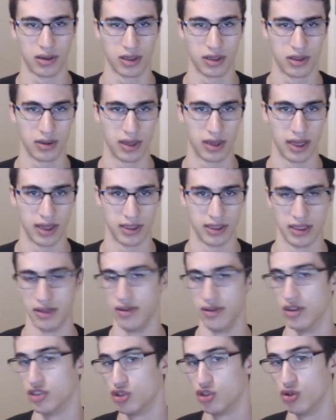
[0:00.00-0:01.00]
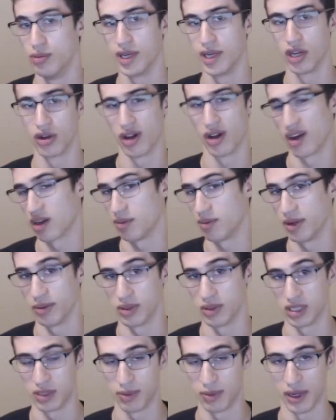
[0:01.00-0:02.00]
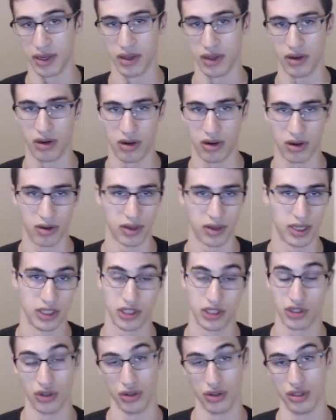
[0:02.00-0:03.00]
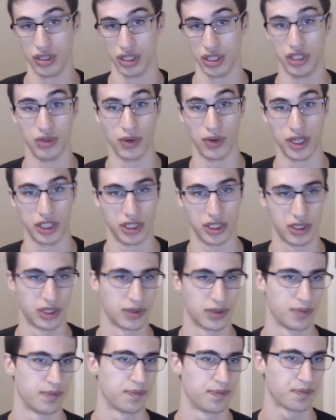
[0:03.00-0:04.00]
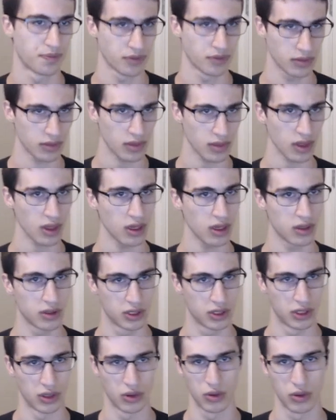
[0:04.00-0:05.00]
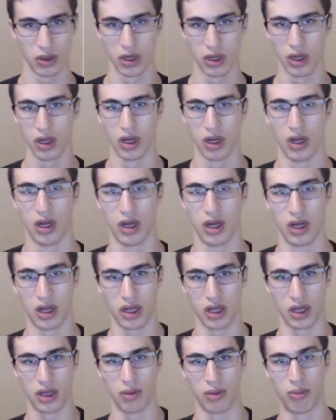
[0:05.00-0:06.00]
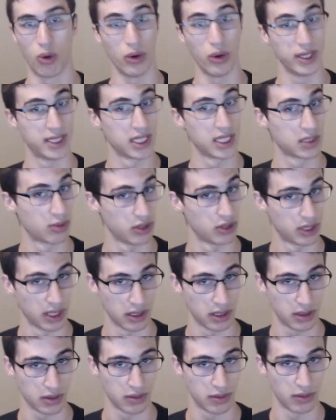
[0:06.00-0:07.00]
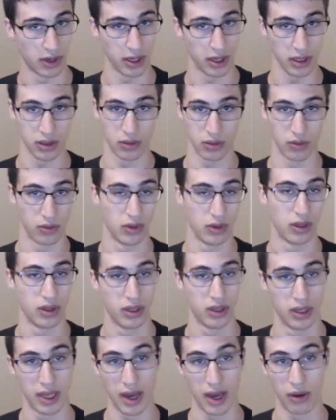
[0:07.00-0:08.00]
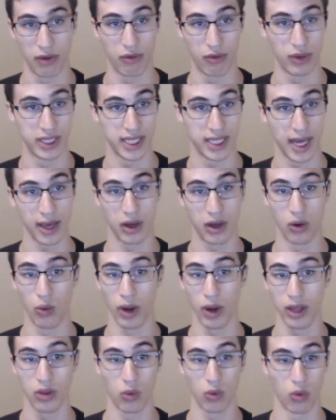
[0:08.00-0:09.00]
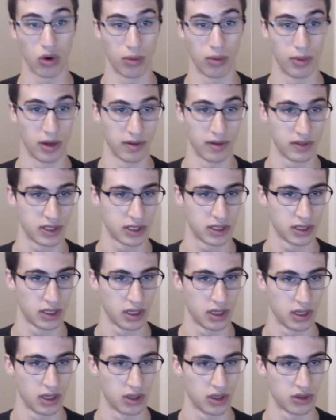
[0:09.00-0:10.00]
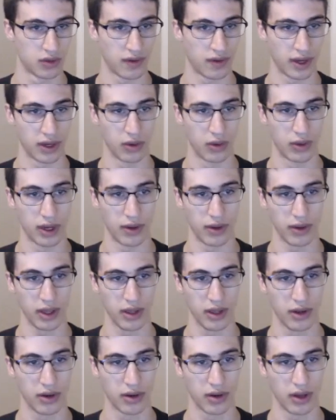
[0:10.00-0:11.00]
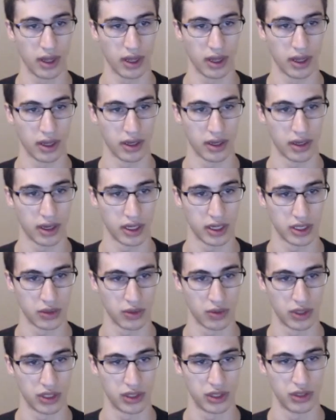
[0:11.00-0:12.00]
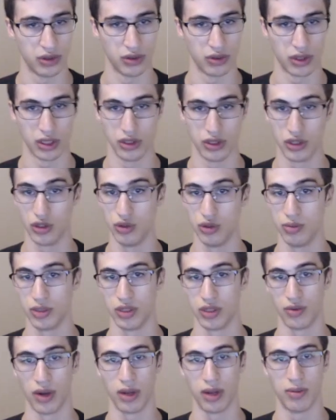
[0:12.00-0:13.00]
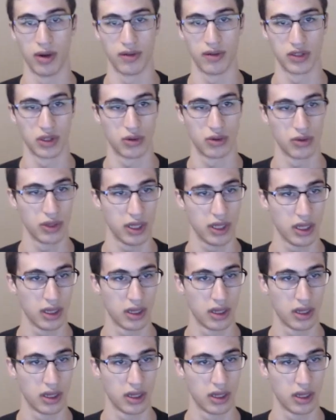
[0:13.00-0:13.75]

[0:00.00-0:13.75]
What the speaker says: assuming you're not going to be able to spend it all in certain situations. So 0.6%, right? Now if we take away the world buffs, so if I go down here and I switch to consumes and raid buffs only,